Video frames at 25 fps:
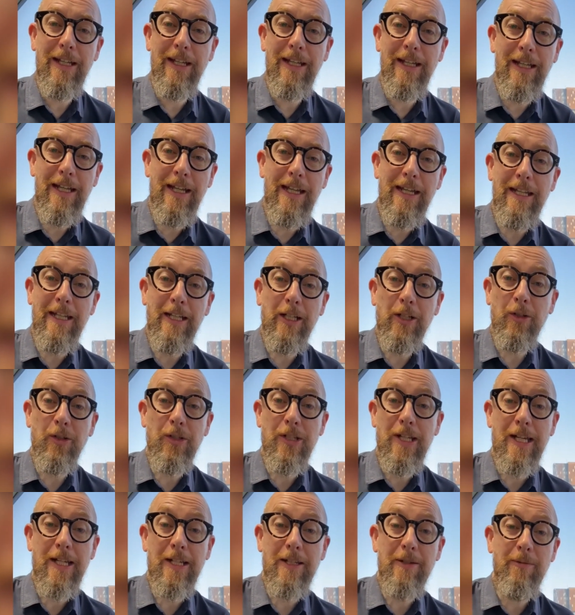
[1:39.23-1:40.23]
the
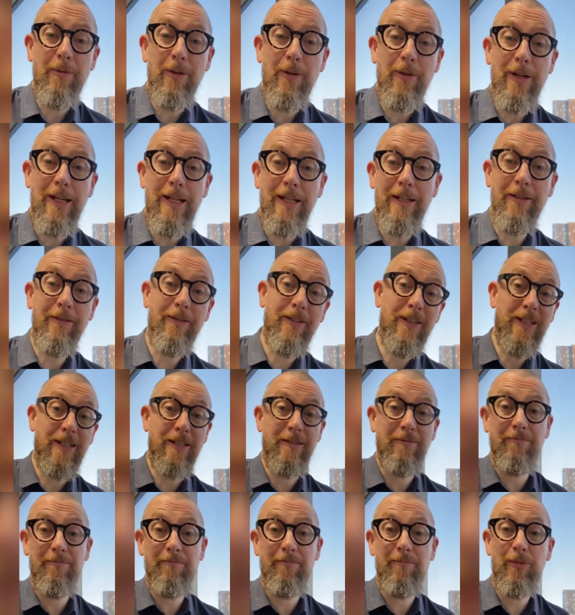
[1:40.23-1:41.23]
context that we're in, if it's
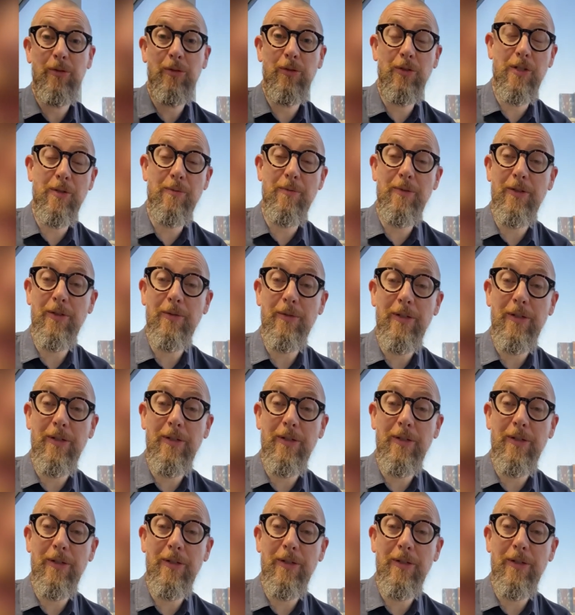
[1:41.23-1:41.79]
Portsmouth